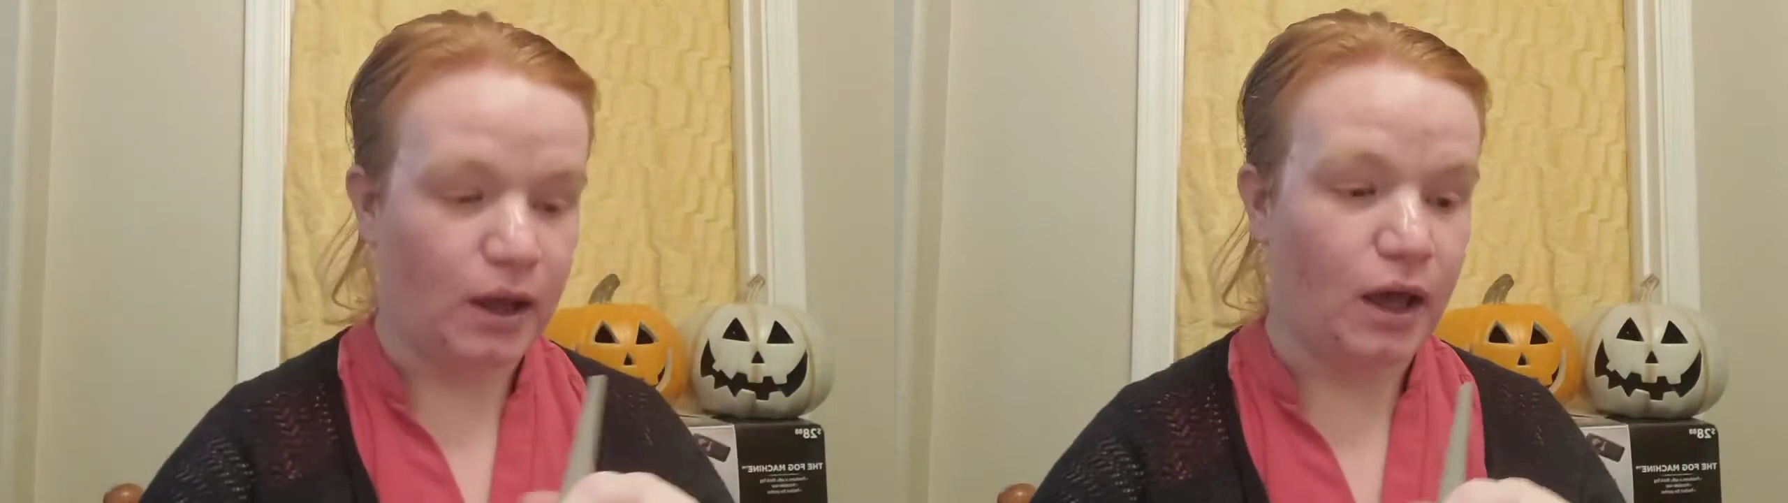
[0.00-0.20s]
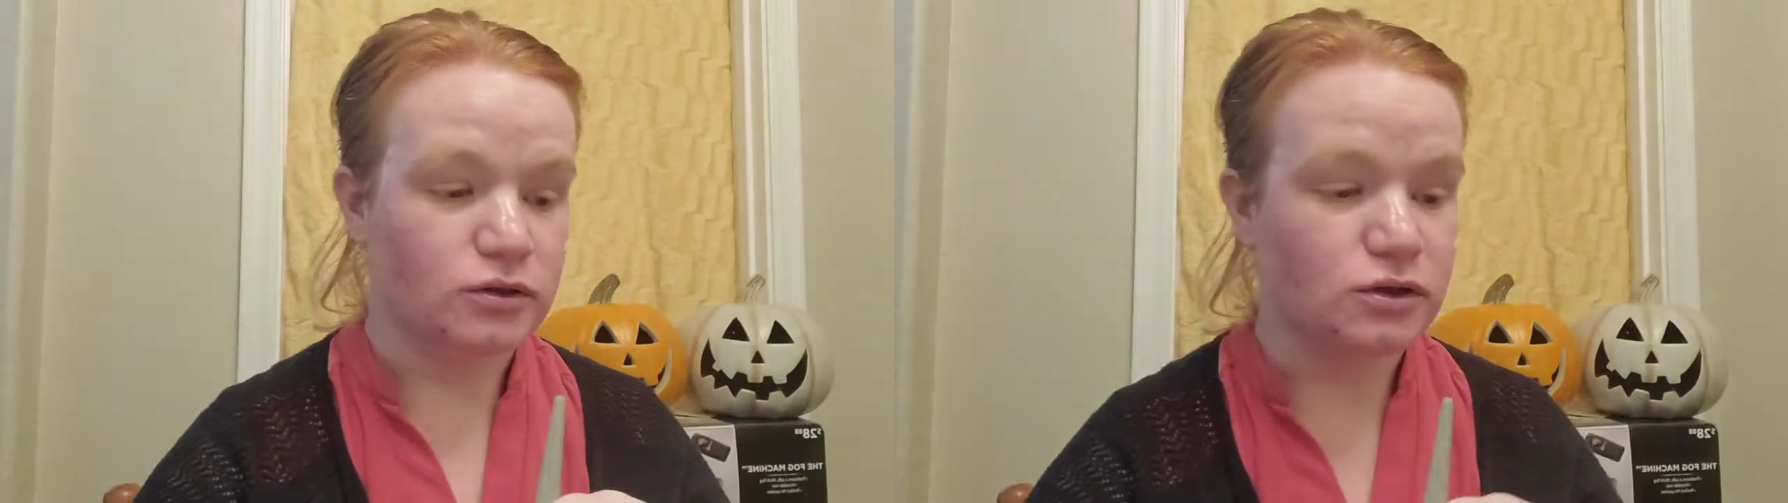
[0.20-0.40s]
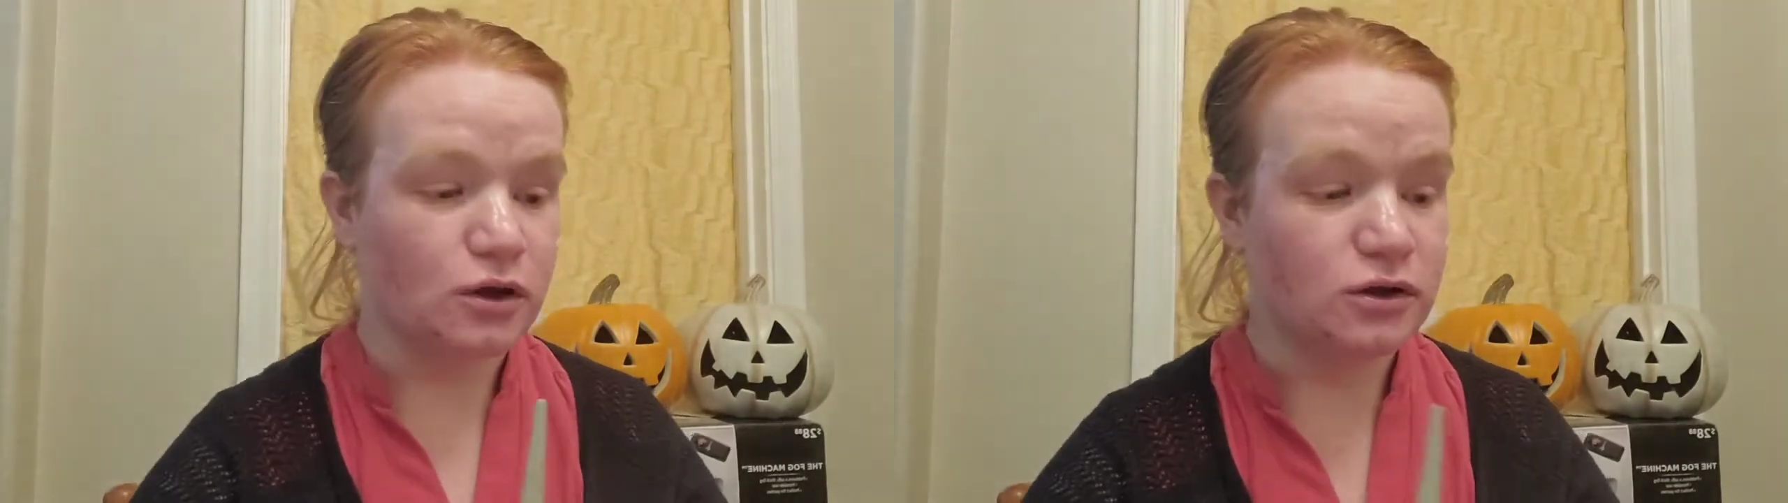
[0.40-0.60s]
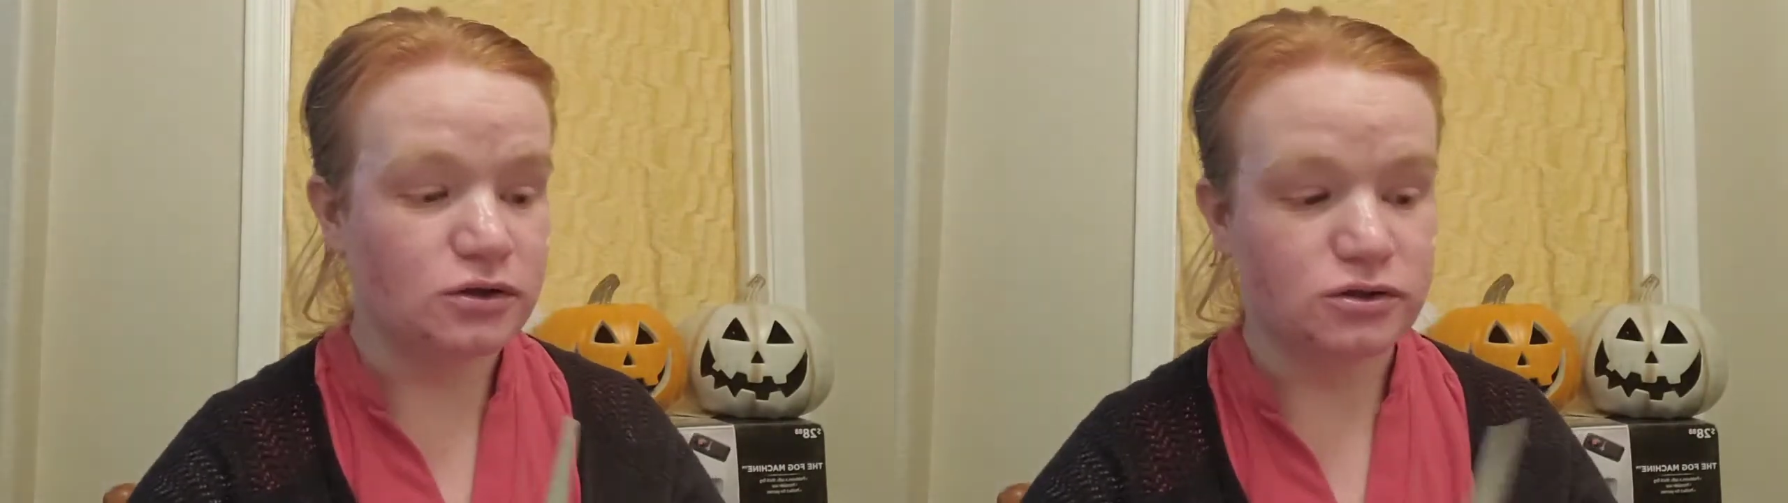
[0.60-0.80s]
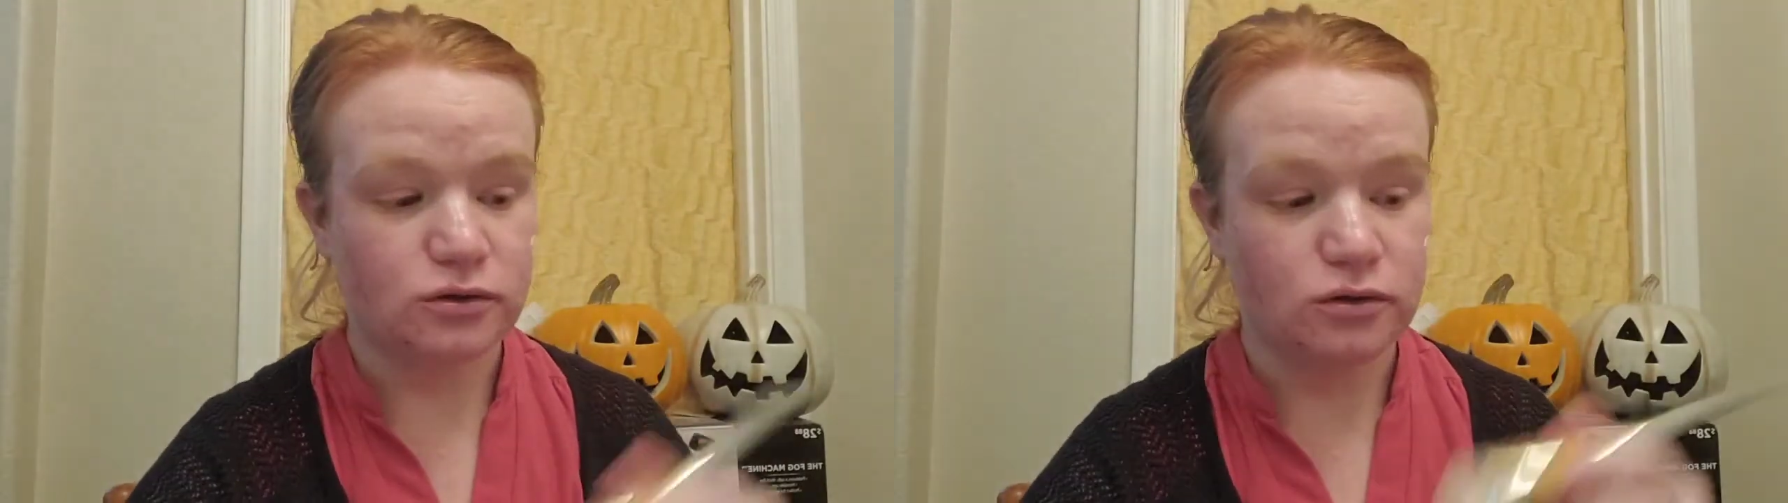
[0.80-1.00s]
I was going
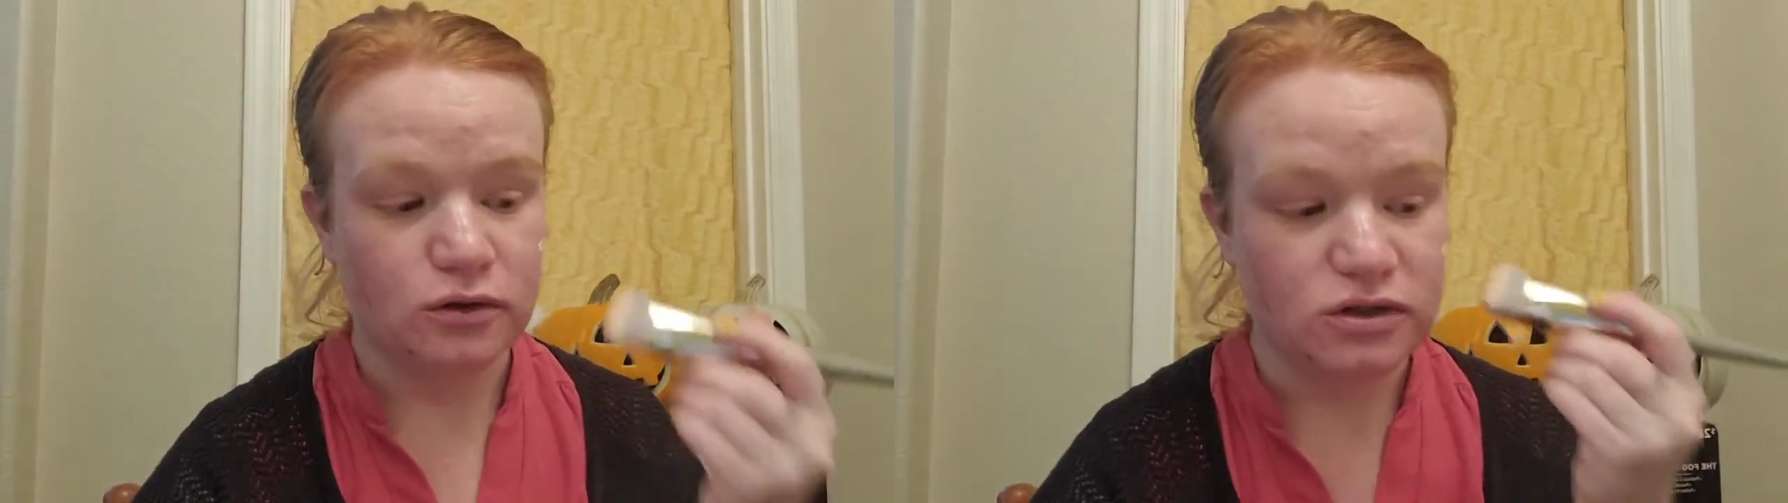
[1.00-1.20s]
through